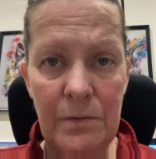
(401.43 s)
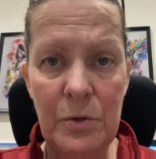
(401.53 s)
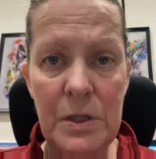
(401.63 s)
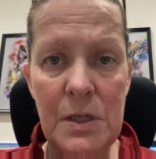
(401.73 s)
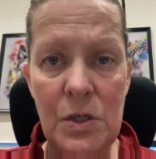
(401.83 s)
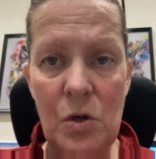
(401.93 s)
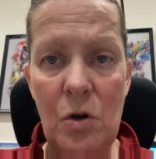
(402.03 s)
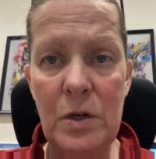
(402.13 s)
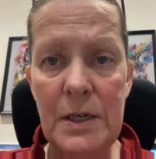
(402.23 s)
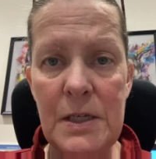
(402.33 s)
this
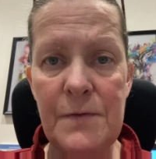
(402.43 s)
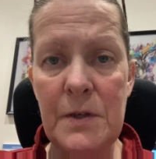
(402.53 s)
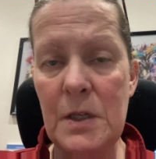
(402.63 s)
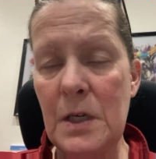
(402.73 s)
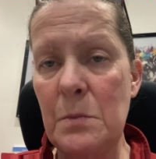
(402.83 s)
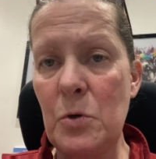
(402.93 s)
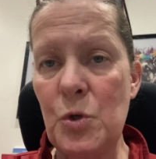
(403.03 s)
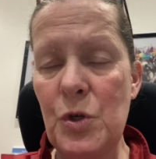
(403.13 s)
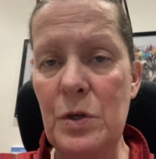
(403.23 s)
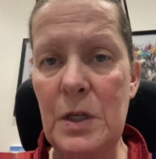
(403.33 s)
dog is feeling
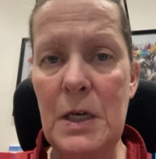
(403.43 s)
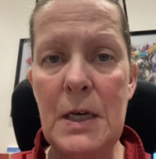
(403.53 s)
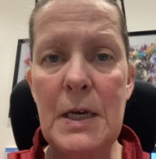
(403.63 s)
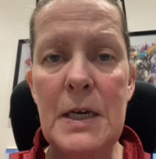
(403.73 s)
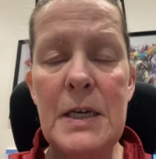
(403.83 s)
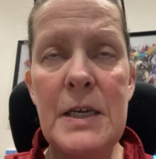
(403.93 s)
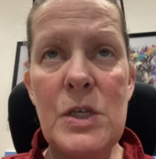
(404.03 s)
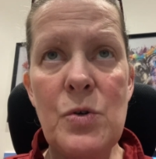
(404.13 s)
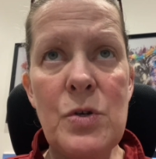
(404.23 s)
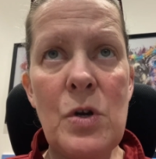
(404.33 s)
emotionally.
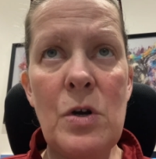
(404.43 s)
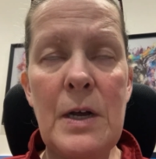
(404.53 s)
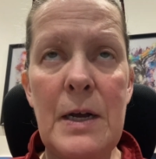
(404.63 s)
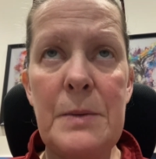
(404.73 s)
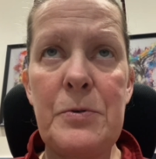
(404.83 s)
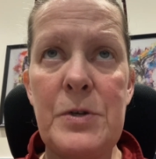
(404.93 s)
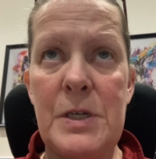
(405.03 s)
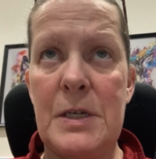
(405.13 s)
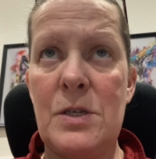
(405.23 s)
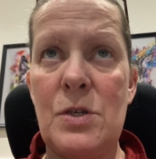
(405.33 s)
Is your dog hyper
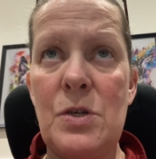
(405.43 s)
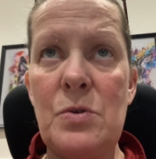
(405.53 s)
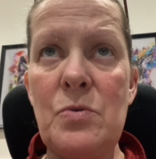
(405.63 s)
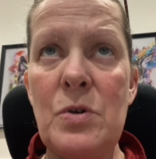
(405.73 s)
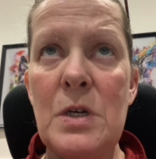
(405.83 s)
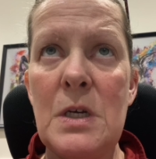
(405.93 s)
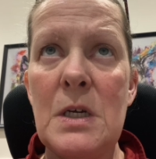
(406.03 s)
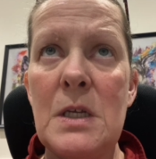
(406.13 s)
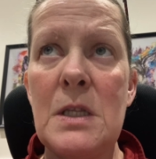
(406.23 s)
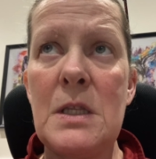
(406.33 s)
attached to you?
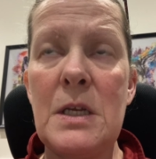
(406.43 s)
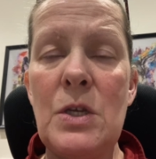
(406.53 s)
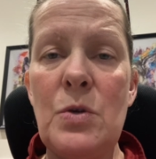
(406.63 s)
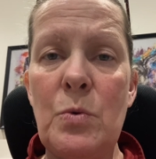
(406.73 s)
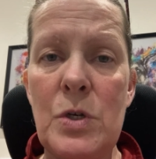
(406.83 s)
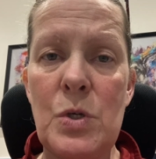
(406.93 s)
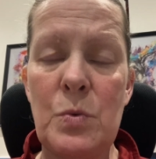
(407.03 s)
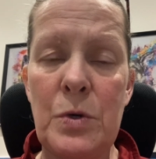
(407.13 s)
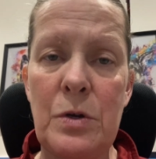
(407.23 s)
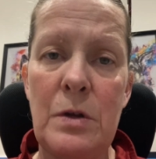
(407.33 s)
Then you want to
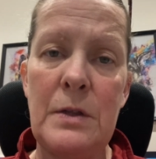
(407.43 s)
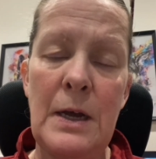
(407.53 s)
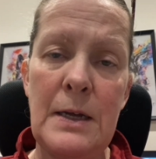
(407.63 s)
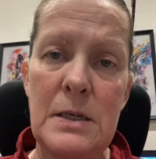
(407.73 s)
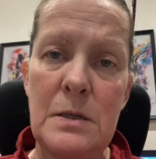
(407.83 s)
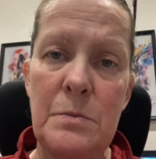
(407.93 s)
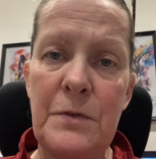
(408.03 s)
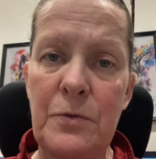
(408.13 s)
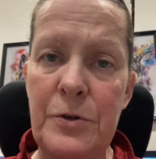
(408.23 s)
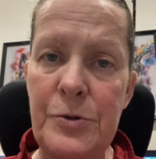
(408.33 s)
work on that
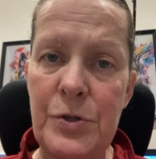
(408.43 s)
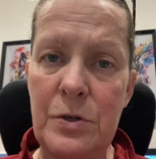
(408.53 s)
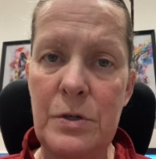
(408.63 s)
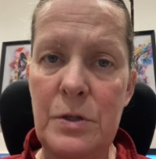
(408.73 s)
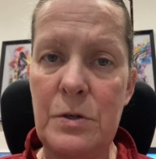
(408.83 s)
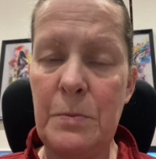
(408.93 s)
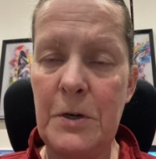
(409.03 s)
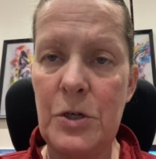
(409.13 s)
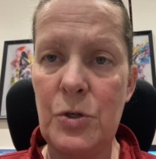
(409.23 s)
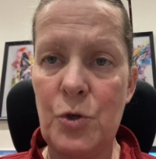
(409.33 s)
before you start the
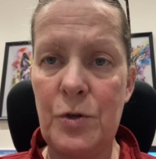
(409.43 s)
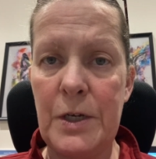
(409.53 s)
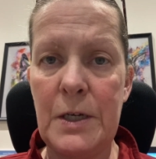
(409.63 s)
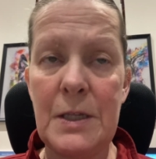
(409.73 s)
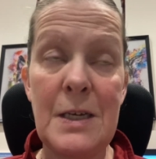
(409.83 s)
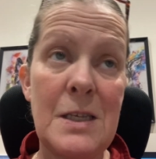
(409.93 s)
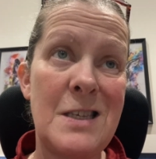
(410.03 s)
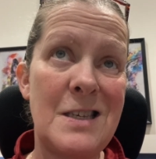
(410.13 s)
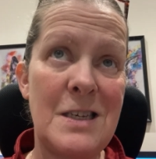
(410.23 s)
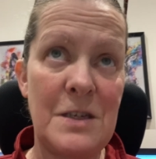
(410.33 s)
departure training, and
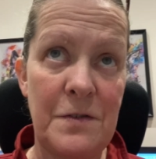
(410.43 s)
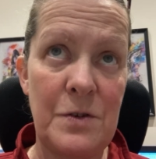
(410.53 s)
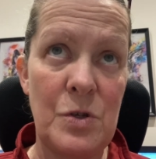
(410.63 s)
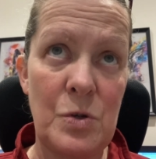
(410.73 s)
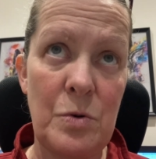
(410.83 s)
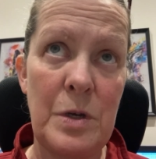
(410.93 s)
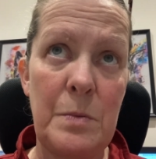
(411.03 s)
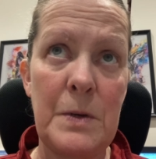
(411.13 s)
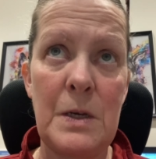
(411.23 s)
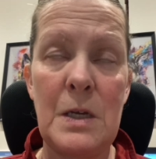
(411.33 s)
that's a different story.
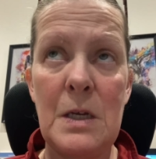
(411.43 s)
But